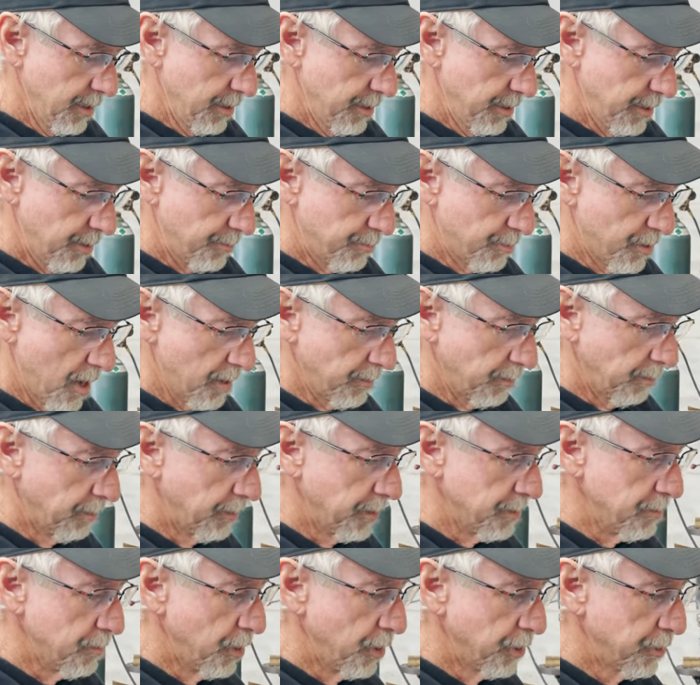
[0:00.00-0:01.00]
there are
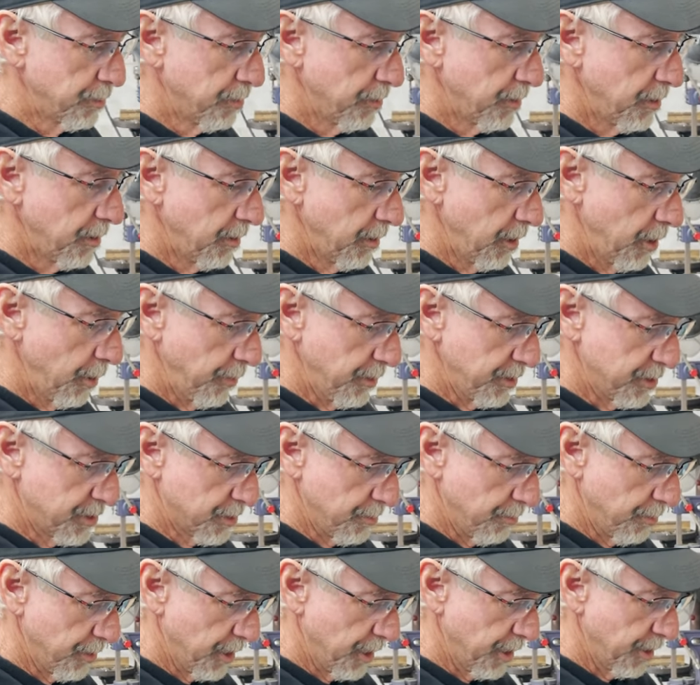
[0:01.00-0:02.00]
probably multiple OE
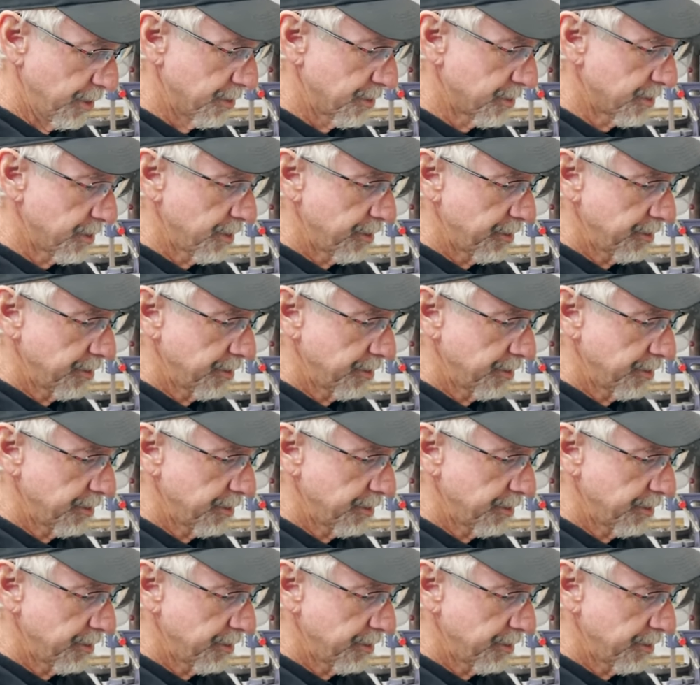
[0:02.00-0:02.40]
suppliers.